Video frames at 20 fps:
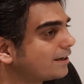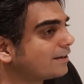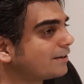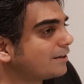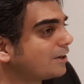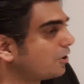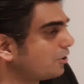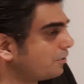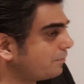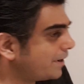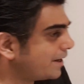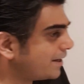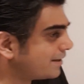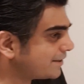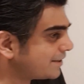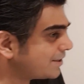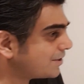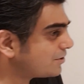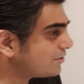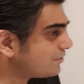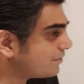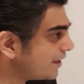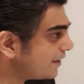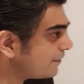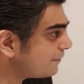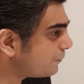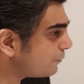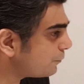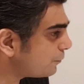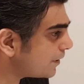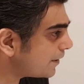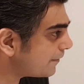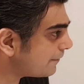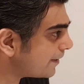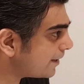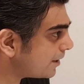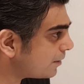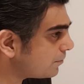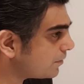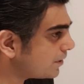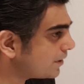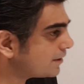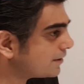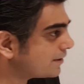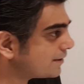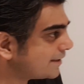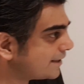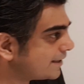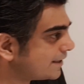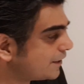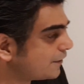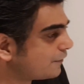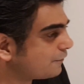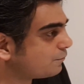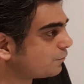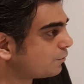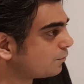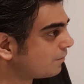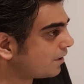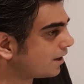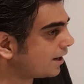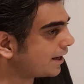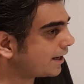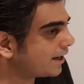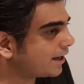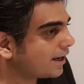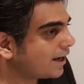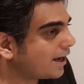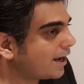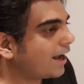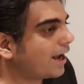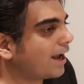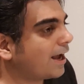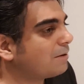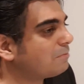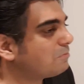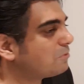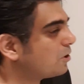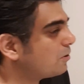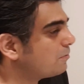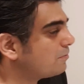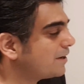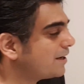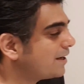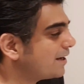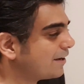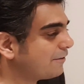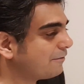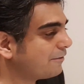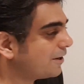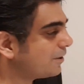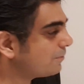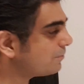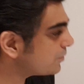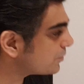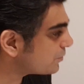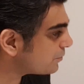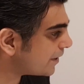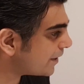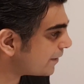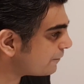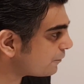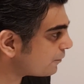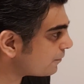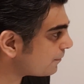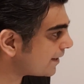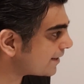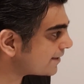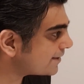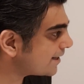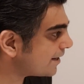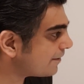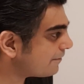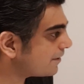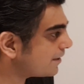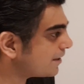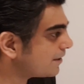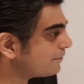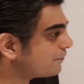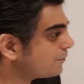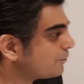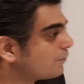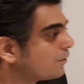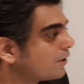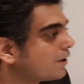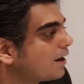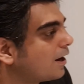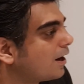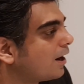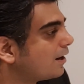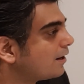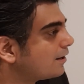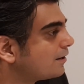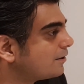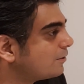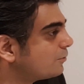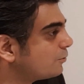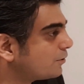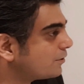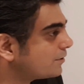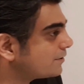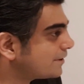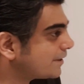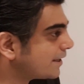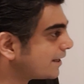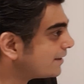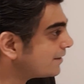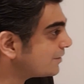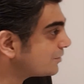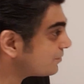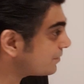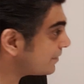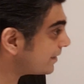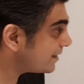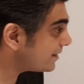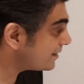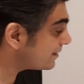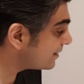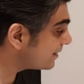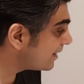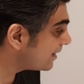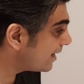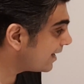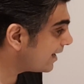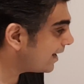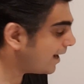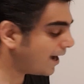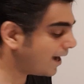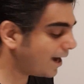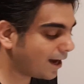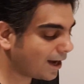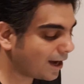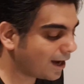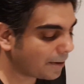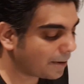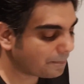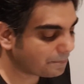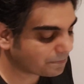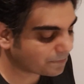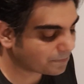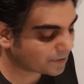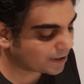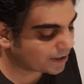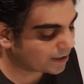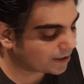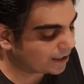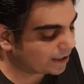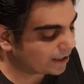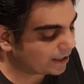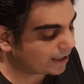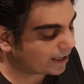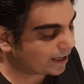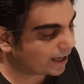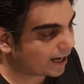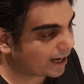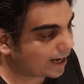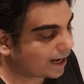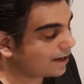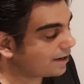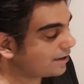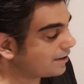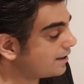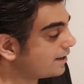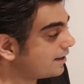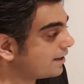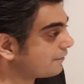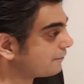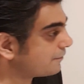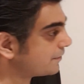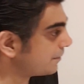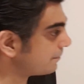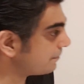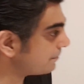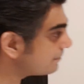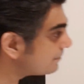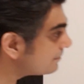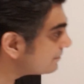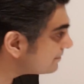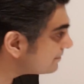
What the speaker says: There are amazing street food available in the city of Mumbai and probably available 24/7 if you want to hunt those in the streets. And I really love that.